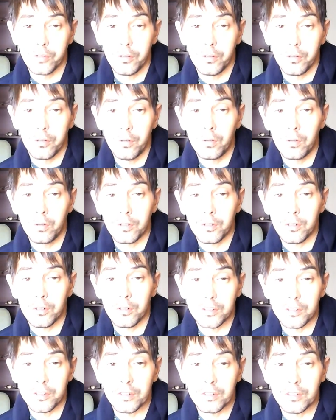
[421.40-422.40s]
universe
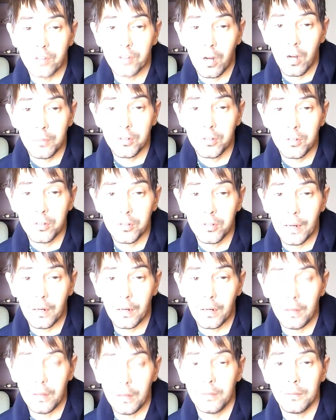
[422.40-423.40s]
has disarmed
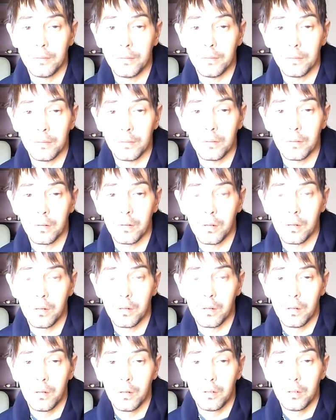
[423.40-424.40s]
humanity
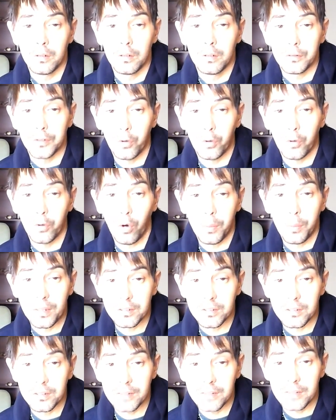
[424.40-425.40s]
to go up
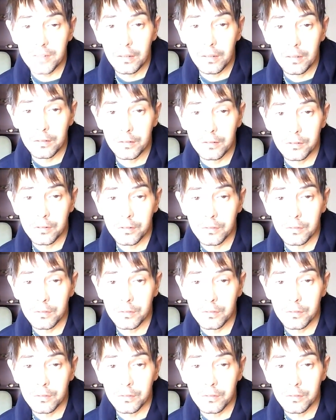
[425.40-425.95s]
against aliens